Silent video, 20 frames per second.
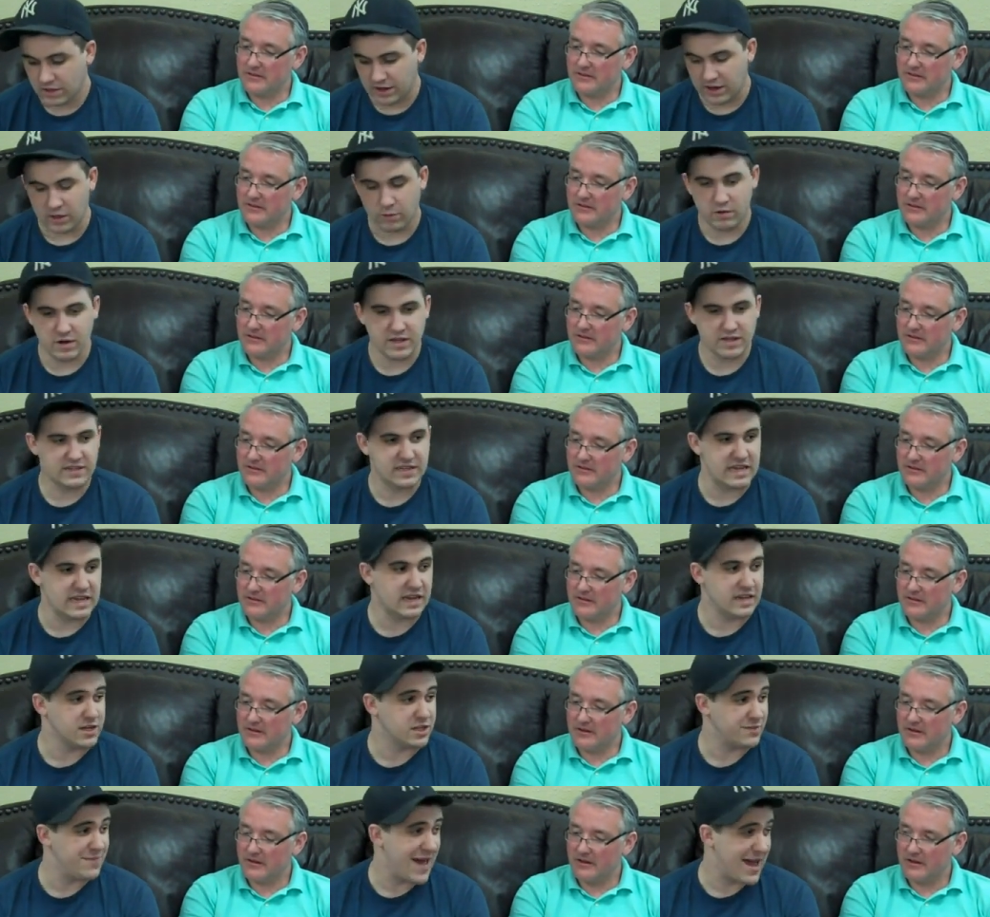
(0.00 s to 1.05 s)
Speaker 1: another one is he
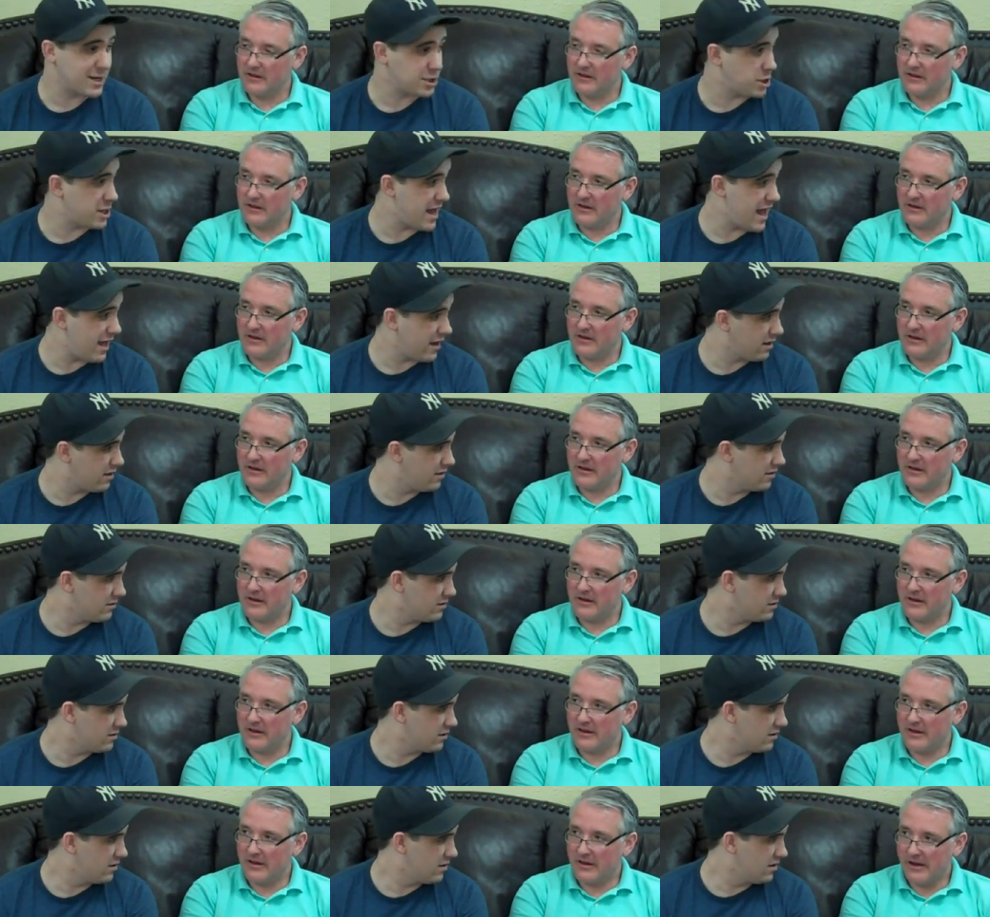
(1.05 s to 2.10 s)
can smash attack.
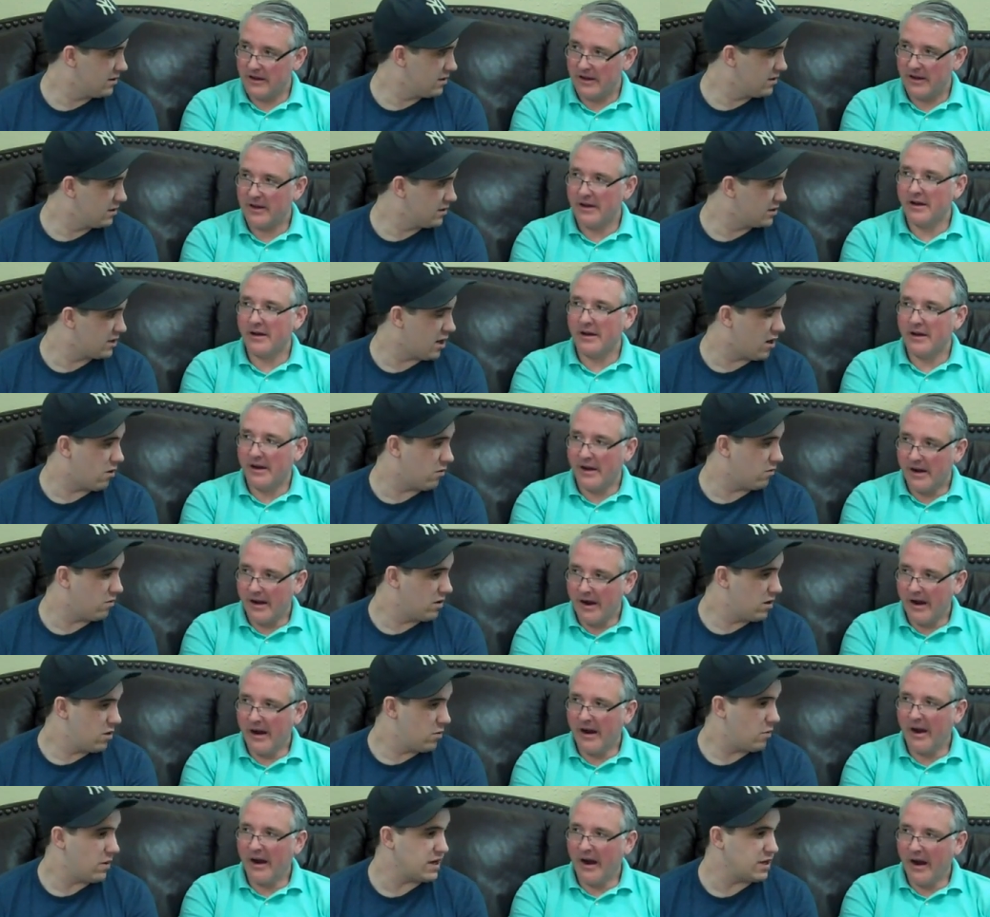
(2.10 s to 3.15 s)
So
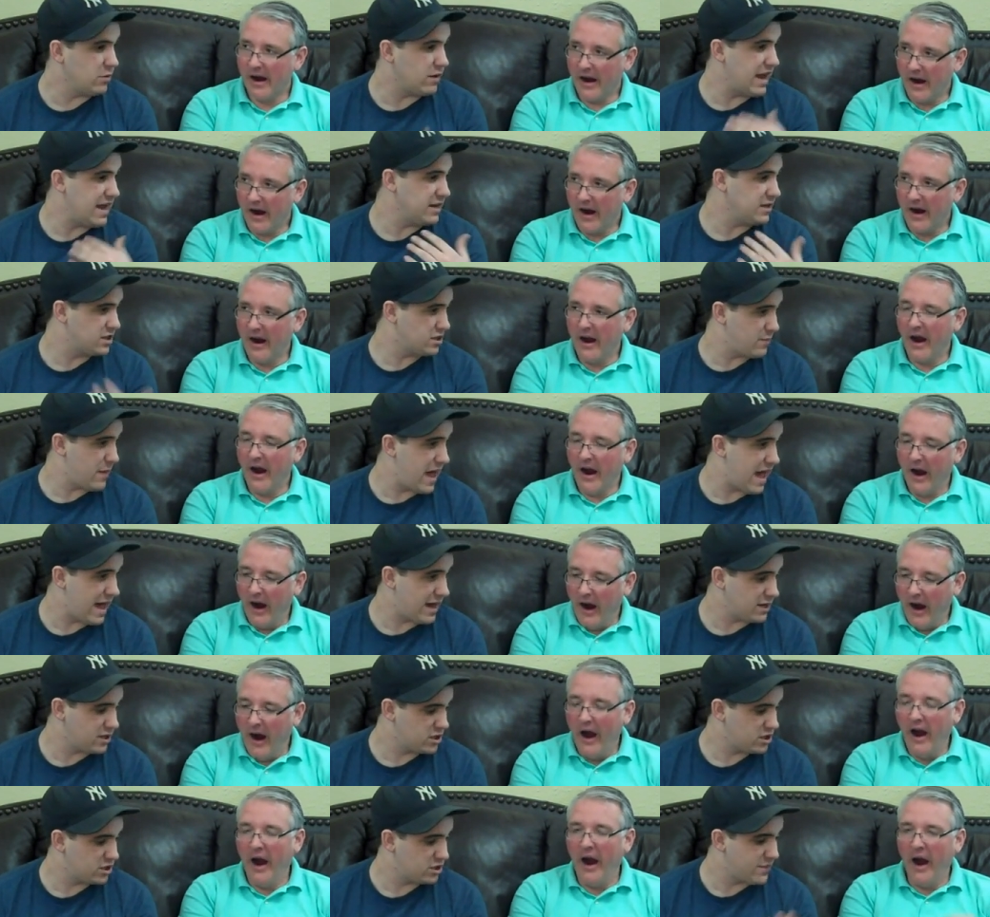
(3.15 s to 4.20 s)
when you gain
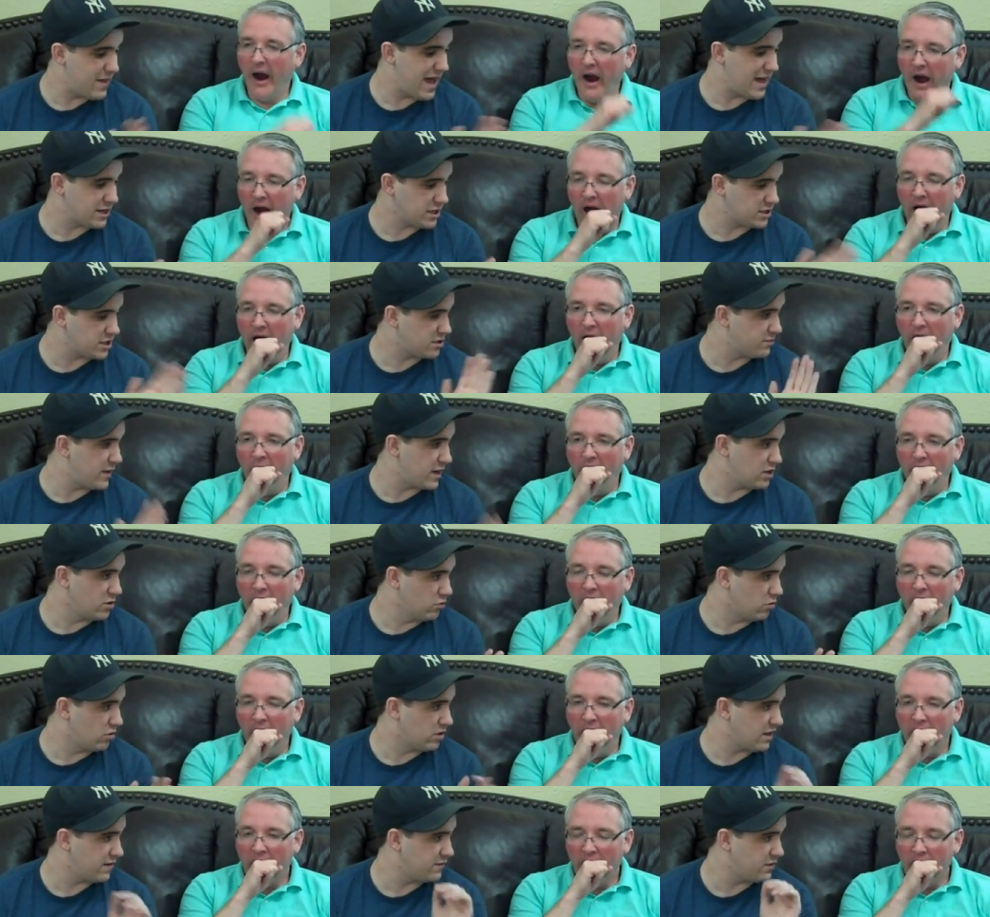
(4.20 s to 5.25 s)
Smash, Smash as a special
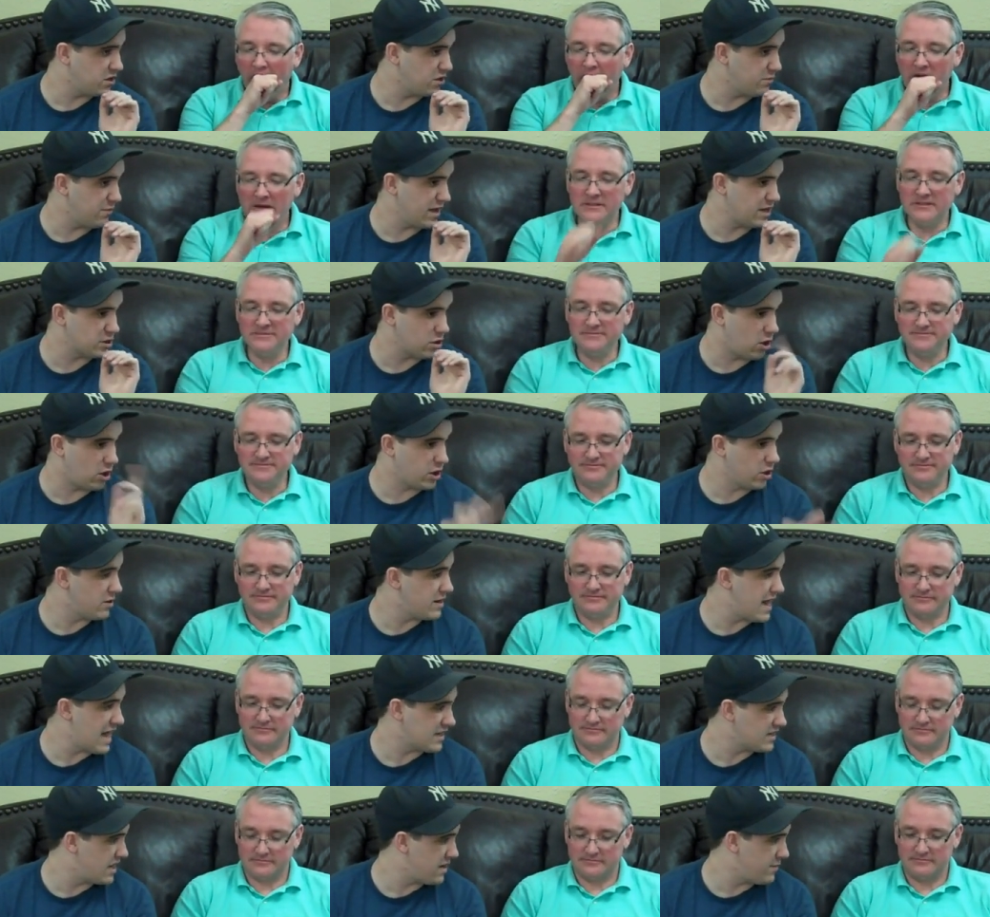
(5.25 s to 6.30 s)
rule gives you, makes all your
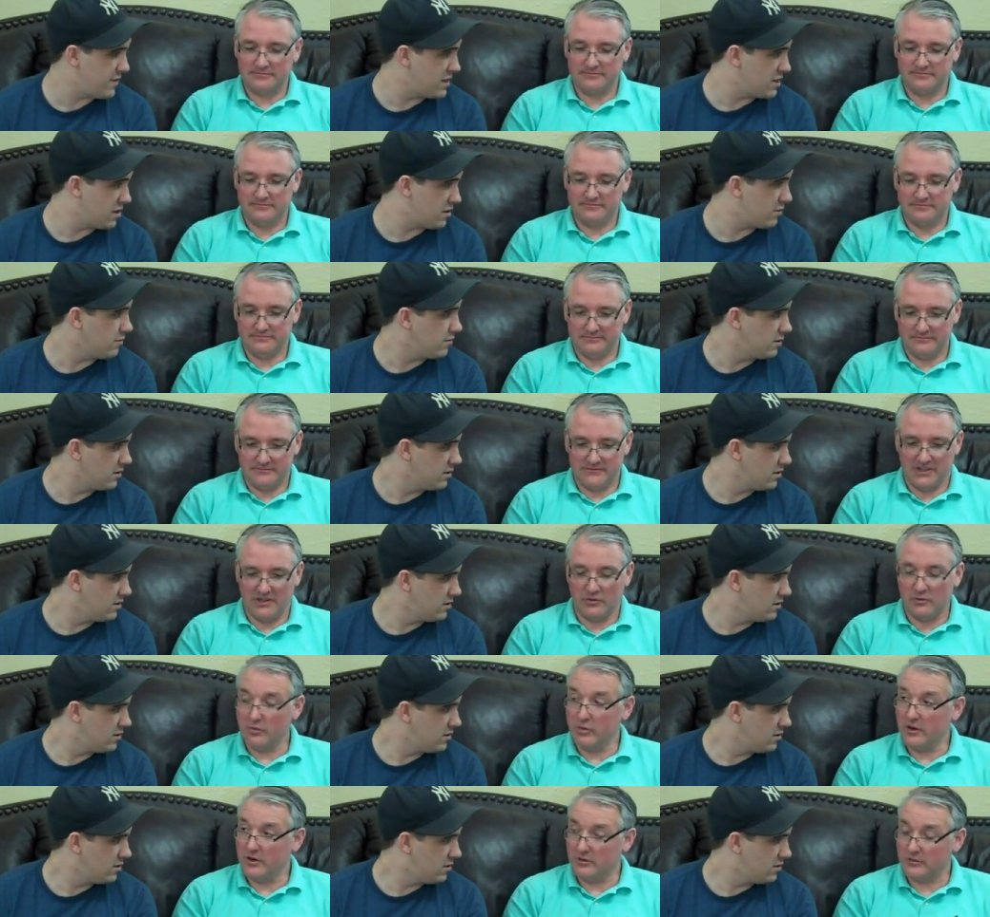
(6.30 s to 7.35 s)
attacks
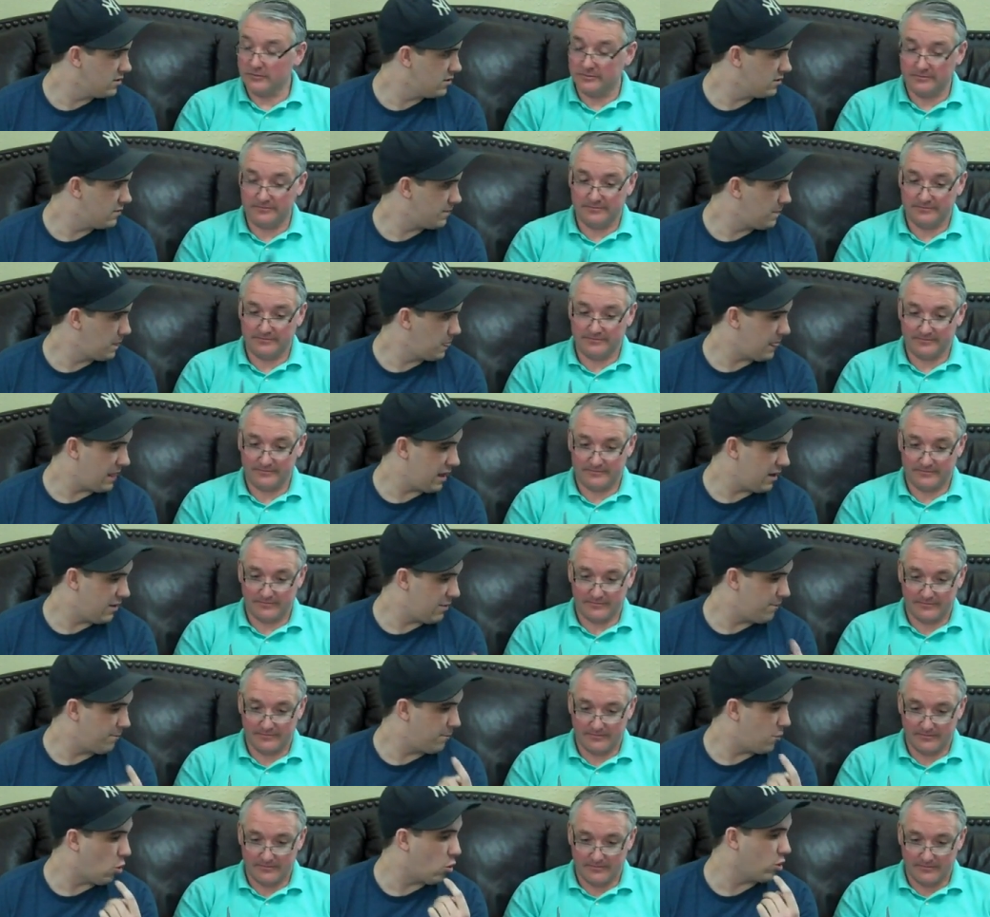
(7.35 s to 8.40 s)
AP2. Whoa.
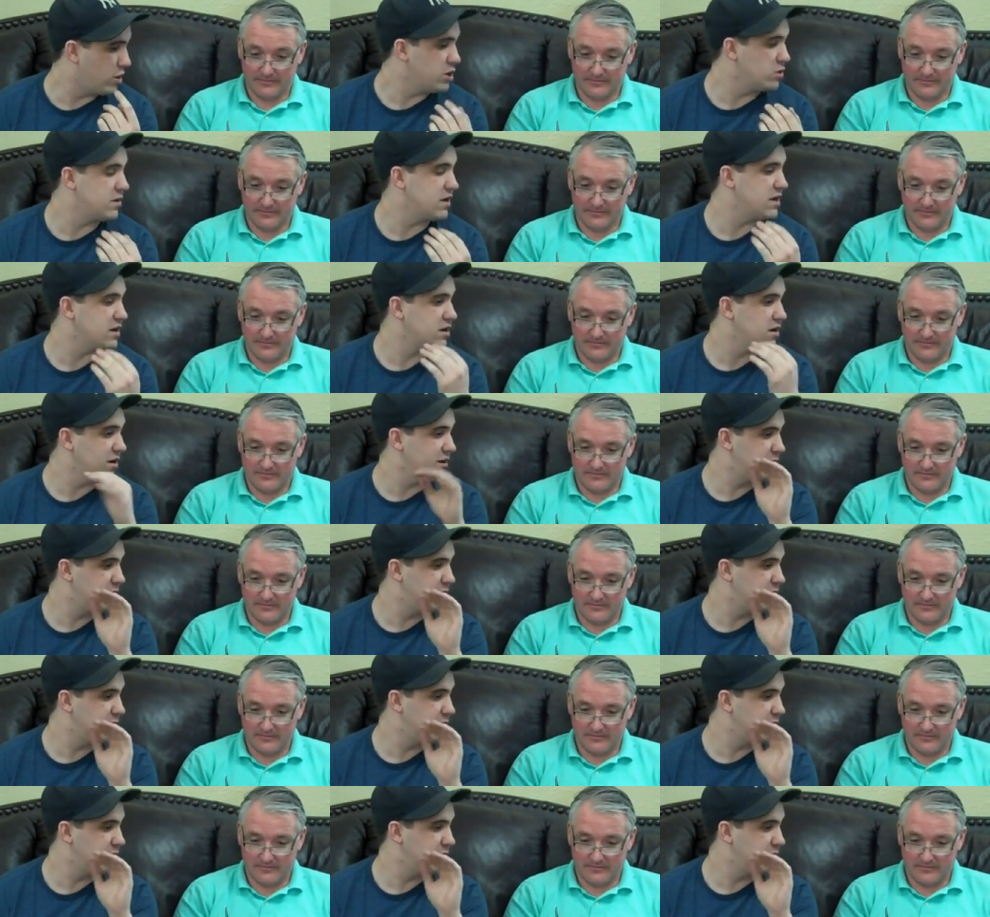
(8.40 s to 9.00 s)
Or you can